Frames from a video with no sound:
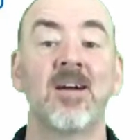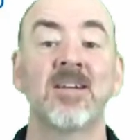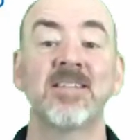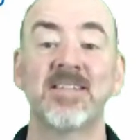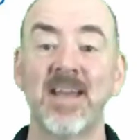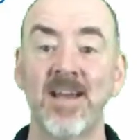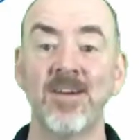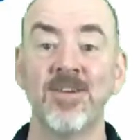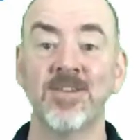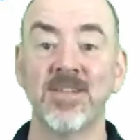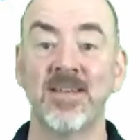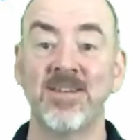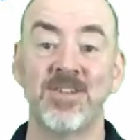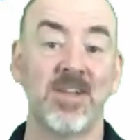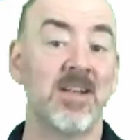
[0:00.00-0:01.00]
our sales
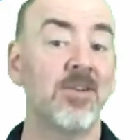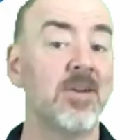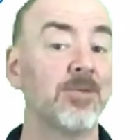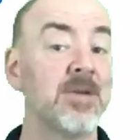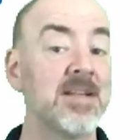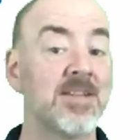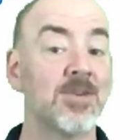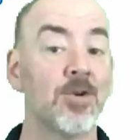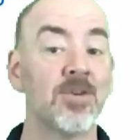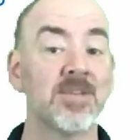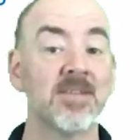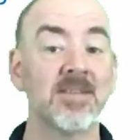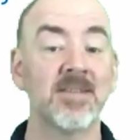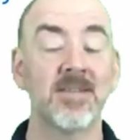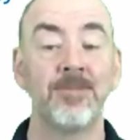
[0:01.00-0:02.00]
and engineering
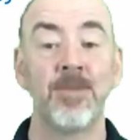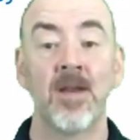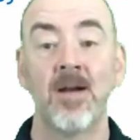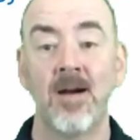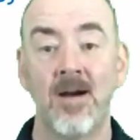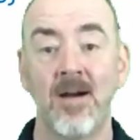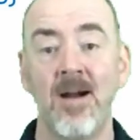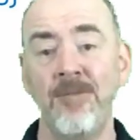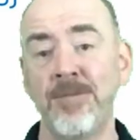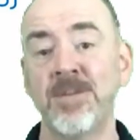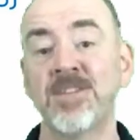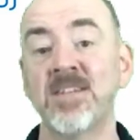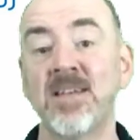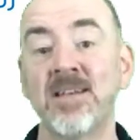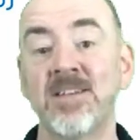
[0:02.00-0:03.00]
resources are often
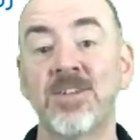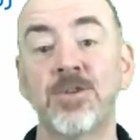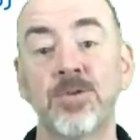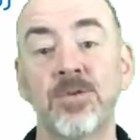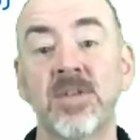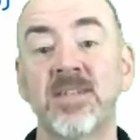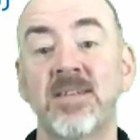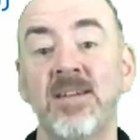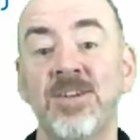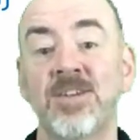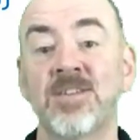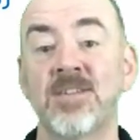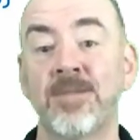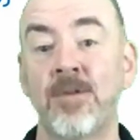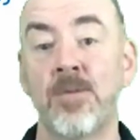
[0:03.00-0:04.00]
seen as true
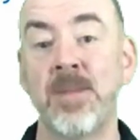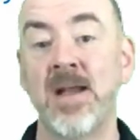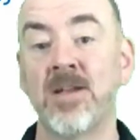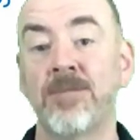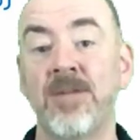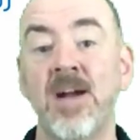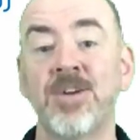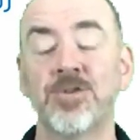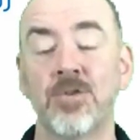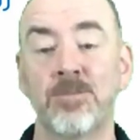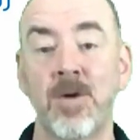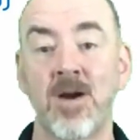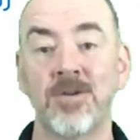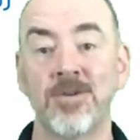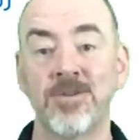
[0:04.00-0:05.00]
extensions of our manufacturer
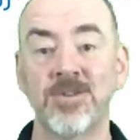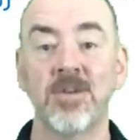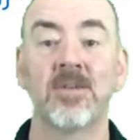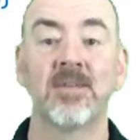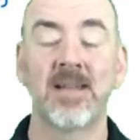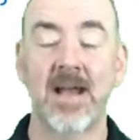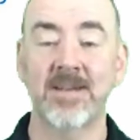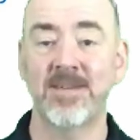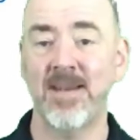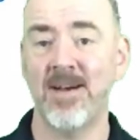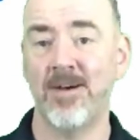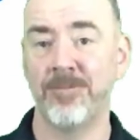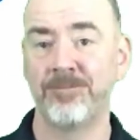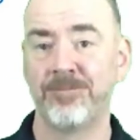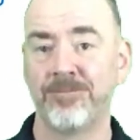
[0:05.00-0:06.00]
partners like
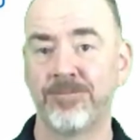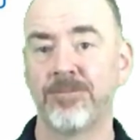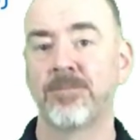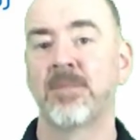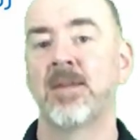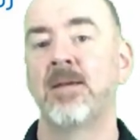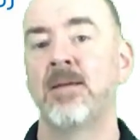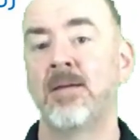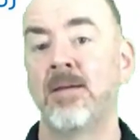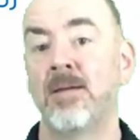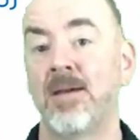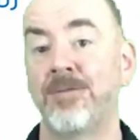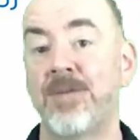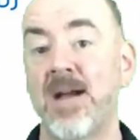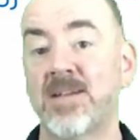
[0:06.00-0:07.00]
Dell.
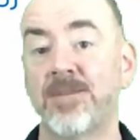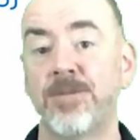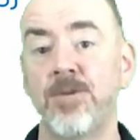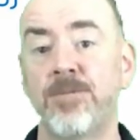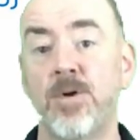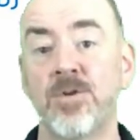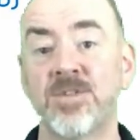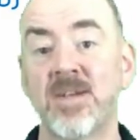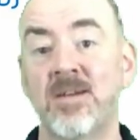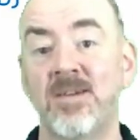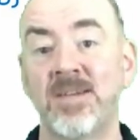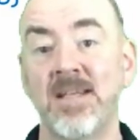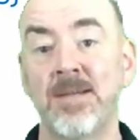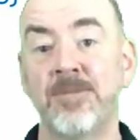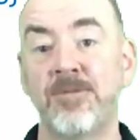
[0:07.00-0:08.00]
In fact, a few folks on our
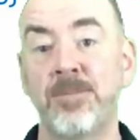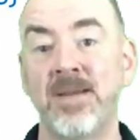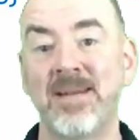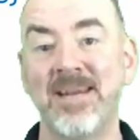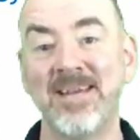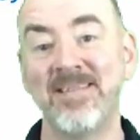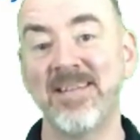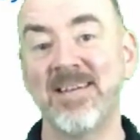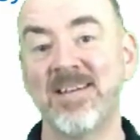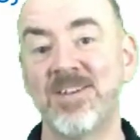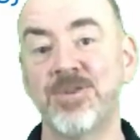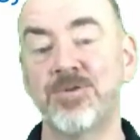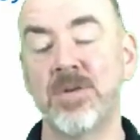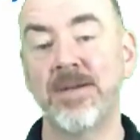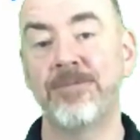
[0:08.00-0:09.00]
team have been in the
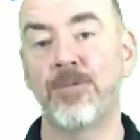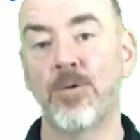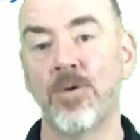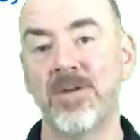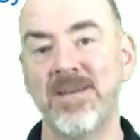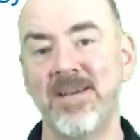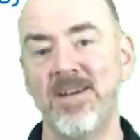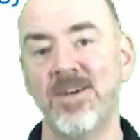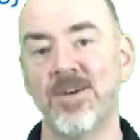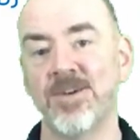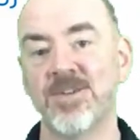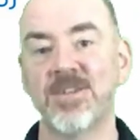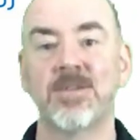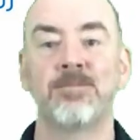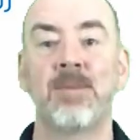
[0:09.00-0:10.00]
industry for
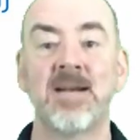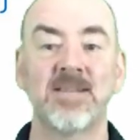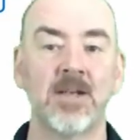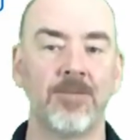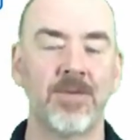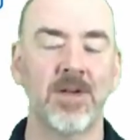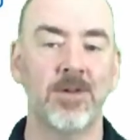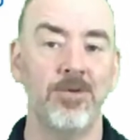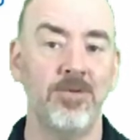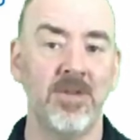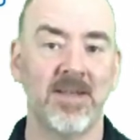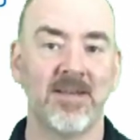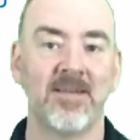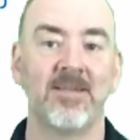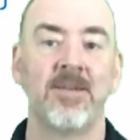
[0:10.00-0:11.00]
years, myself
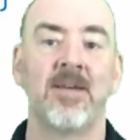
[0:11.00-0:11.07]
included.